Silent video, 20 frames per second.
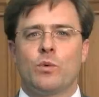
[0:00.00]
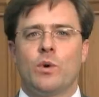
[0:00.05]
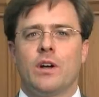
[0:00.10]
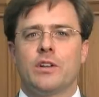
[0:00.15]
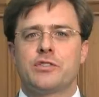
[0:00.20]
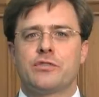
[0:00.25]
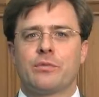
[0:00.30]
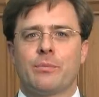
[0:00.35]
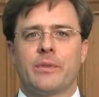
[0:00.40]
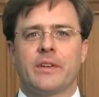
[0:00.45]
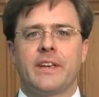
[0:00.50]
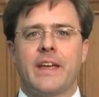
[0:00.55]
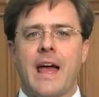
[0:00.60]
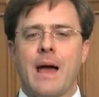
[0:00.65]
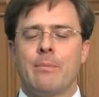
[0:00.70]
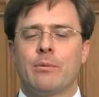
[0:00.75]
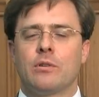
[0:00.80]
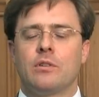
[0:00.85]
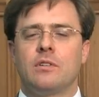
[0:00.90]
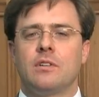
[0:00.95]
Welch from the
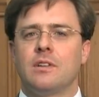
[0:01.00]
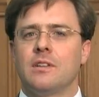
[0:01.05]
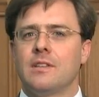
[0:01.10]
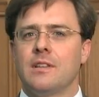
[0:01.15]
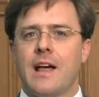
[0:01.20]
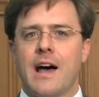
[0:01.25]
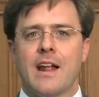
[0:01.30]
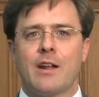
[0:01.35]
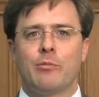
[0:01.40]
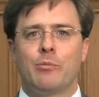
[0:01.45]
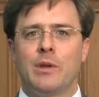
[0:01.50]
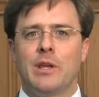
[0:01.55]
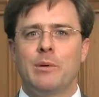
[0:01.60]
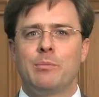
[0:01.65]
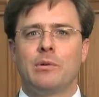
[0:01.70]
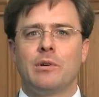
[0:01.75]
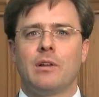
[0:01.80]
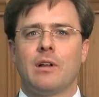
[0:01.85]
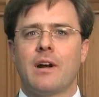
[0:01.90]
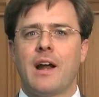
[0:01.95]
Capitol. A lot of
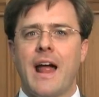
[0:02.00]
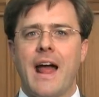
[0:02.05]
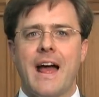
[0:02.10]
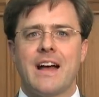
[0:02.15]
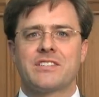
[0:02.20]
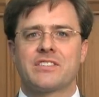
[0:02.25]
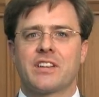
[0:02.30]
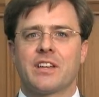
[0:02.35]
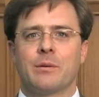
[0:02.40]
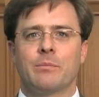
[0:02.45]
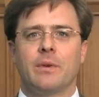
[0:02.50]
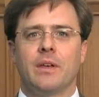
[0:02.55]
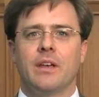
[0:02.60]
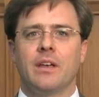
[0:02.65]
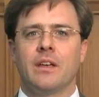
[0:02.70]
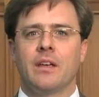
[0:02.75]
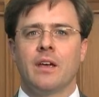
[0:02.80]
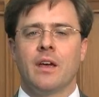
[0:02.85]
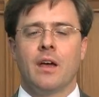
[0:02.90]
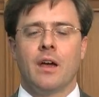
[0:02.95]
people are asking
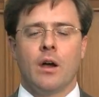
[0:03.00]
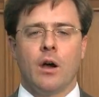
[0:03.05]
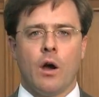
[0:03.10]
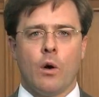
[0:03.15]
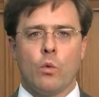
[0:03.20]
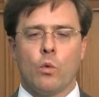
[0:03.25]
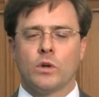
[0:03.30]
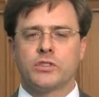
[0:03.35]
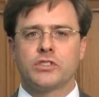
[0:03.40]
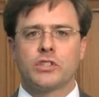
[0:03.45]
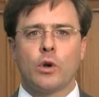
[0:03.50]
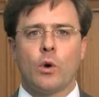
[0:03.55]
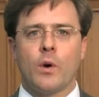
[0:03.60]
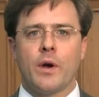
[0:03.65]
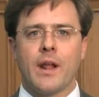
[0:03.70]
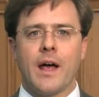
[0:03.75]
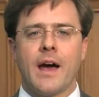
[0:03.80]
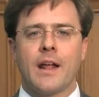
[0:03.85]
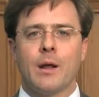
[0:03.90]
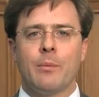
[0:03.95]
me what's going
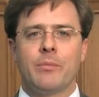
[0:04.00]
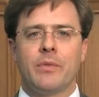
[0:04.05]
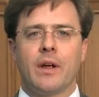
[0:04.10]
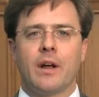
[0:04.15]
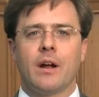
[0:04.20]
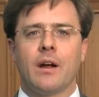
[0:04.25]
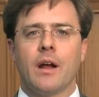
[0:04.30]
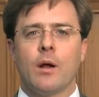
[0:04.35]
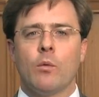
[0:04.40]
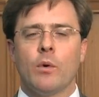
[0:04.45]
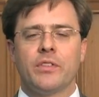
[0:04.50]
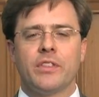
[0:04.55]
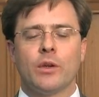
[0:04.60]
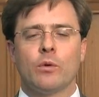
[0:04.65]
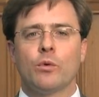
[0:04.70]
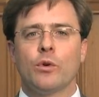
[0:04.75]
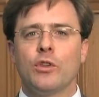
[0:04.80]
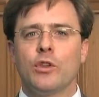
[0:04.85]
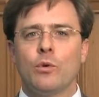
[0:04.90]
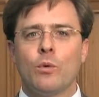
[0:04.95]
on up there, and what they
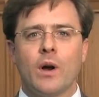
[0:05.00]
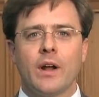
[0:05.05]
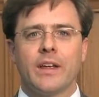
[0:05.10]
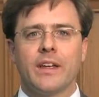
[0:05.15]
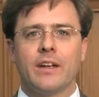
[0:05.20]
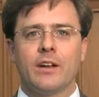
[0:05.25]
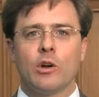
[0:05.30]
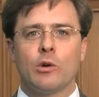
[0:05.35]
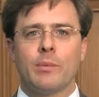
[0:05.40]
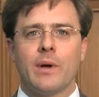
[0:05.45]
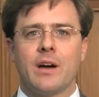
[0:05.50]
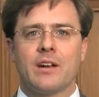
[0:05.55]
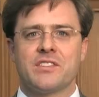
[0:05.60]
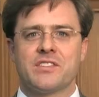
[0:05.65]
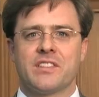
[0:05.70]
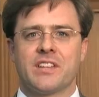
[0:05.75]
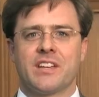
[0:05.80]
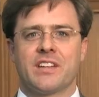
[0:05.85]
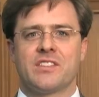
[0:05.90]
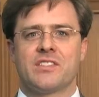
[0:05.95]
really want to hear about is
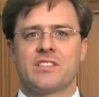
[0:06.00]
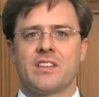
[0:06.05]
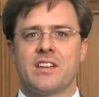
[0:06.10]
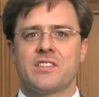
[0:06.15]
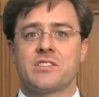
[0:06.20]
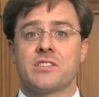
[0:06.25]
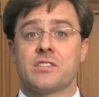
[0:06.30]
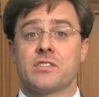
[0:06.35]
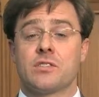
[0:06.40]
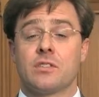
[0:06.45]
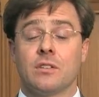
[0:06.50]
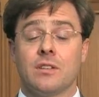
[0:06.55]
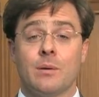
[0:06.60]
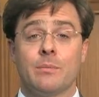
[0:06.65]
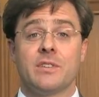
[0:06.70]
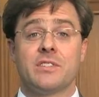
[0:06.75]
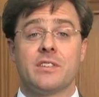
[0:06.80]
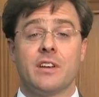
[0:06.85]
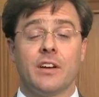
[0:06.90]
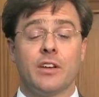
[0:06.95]
the concessions. So let
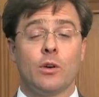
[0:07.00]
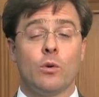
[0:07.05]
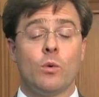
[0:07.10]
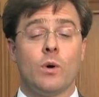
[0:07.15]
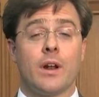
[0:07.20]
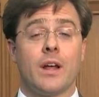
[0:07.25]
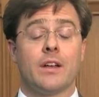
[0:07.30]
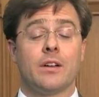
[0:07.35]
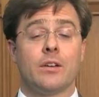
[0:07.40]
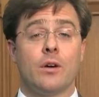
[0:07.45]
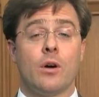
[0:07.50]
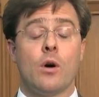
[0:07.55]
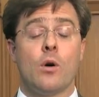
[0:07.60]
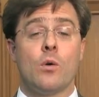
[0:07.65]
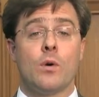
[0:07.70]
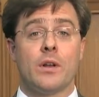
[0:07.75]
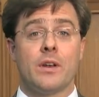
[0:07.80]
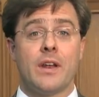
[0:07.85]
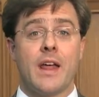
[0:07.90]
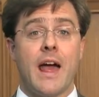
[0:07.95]
me tell you what I know
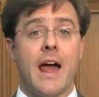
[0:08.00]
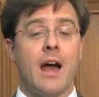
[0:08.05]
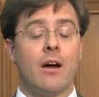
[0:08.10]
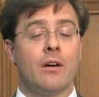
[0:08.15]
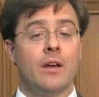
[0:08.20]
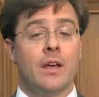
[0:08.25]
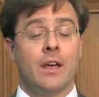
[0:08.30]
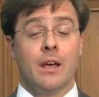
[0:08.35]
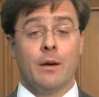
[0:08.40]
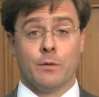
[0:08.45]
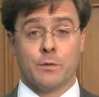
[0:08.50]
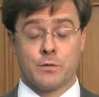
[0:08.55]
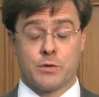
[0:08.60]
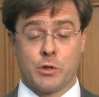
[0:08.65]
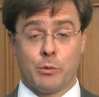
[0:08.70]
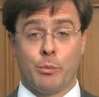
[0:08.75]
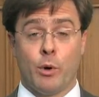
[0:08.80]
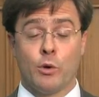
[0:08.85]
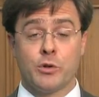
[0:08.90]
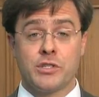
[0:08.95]
now. It was
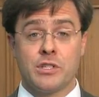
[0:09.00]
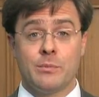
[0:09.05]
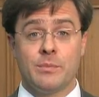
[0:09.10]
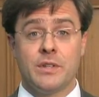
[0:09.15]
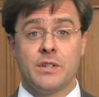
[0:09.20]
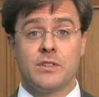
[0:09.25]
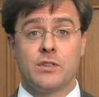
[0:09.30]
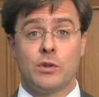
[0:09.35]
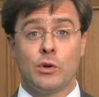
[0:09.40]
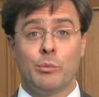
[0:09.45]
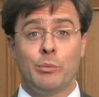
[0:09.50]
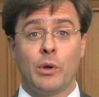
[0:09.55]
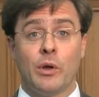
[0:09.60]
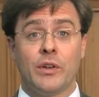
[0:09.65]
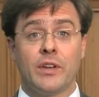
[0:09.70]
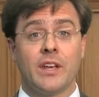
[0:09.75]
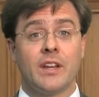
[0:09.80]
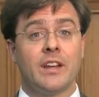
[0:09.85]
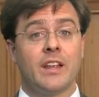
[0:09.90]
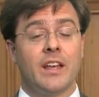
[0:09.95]
supposed to be $2
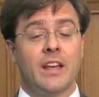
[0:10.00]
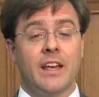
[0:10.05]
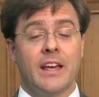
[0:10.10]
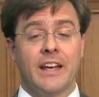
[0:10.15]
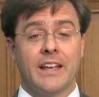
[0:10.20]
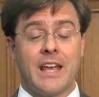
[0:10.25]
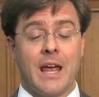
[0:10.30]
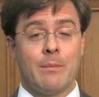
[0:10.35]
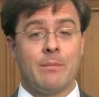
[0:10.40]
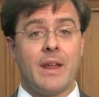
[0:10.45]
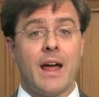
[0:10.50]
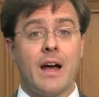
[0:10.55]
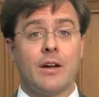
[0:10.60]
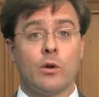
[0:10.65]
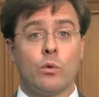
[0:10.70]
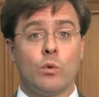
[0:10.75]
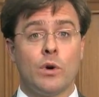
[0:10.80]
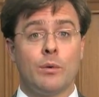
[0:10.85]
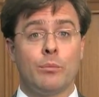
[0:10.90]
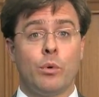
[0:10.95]
billion. It came down to
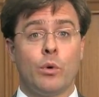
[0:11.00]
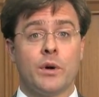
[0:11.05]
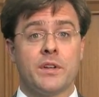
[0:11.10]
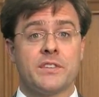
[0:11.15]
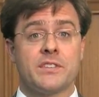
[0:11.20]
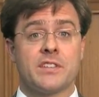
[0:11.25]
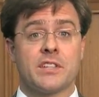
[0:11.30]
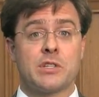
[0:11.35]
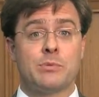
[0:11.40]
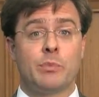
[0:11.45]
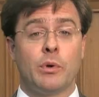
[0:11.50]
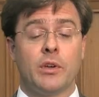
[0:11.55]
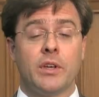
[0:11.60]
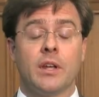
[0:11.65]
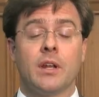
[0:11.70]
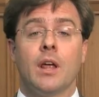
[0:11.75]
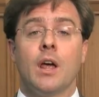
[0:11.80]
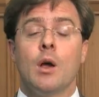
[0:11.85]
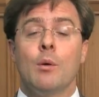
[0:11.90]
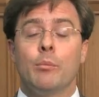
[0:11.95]
$1.6 billion.
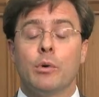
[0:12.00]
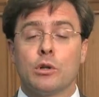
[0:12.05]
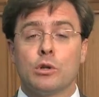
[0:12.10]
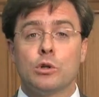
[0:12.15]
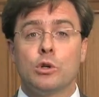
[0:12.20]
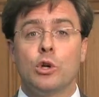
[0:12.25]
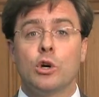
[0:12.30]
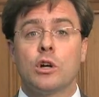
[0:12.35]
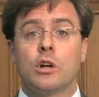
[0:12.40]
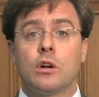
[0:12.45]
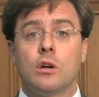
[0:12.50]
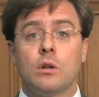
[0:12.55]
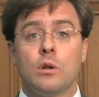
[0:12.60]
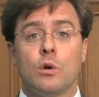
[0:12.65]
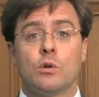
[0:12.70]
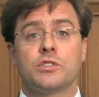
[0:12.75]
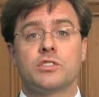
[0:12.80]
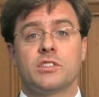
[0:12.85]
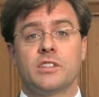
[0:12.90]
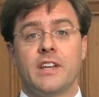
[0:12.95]
But look
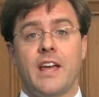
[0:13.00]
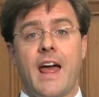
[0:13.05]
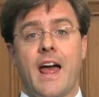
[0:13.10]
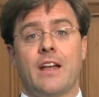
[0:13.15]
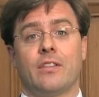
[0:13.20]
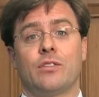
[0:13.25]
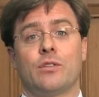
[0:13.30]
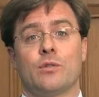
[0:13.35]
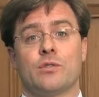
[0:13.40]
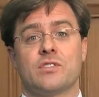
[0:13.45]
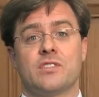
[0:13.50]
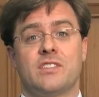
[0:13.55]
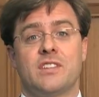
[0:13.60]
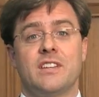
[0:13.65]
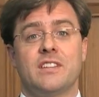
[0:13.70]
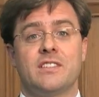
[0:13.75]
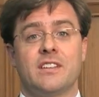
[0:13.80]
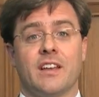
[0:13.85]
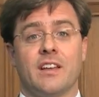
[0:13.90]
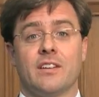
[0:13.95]
closely at those
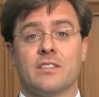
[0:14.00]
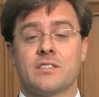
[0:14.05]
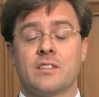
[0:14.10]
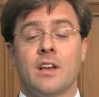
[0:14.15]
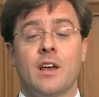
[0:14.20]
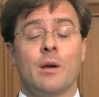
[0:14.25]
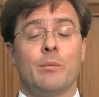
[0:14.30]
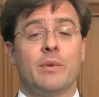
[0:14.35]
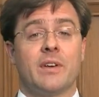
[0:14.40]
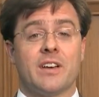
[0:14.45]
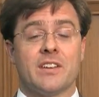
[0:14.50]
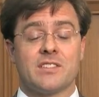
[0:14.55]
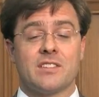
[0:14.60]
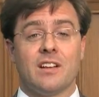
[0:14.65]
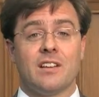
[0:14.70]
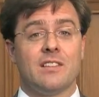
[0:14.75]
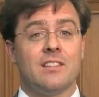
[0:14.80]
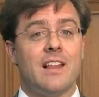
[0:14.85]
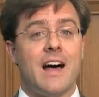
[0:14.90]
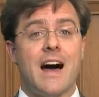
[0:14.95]
details, because a
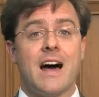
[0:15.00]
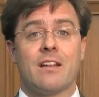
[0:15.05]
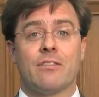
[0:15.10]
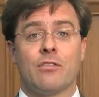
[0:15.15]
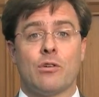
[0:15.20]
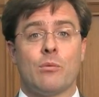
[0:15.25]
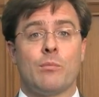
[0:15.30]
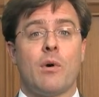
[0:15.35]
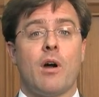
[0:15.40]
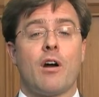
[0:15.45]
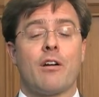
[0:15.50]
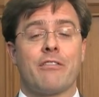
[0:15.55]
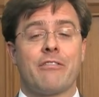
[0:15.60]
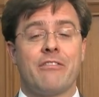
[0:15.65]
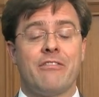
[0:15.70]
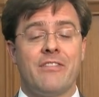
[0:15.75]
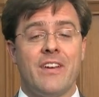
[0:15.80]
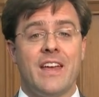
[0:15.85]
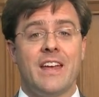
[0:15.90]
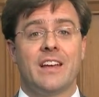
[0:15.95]
lot of them are
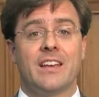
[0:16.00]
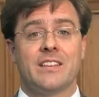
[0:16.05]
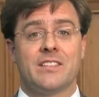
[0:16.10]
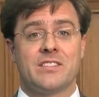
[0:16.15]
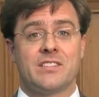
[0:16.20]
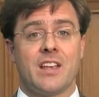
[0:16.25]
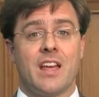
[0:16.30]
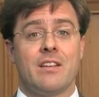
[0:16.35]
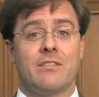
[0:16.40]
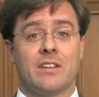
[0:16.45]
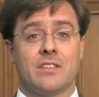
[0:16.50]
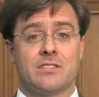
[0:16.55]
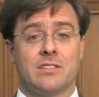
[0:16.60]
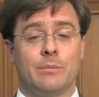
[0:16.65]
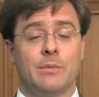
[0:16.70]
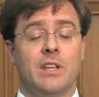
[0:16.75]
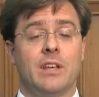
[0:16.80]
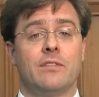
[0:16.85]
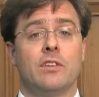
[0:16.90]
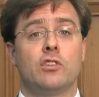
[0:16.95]
fake savings. Let
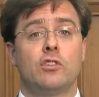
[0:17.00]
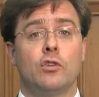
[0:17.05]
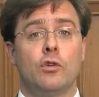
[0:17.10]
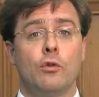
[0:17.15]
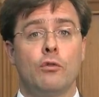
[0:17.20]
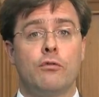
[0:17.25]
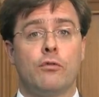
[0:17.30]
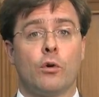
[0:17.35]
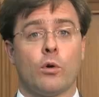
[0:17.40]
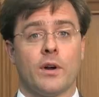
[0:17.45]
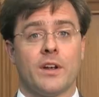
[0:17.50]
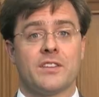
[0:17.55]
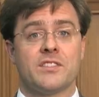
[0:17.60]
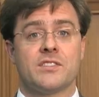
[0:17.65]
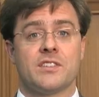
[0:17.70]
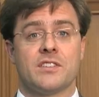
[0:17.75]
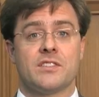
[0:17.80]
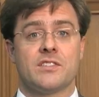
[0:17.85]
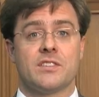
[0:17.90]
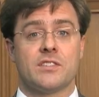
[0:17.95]
me give you four
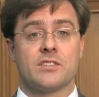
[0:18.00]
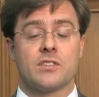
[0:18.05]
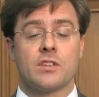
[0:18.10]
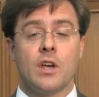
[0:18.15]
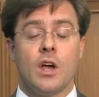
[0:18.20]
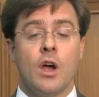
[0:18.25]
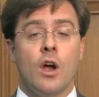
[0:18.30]
instances.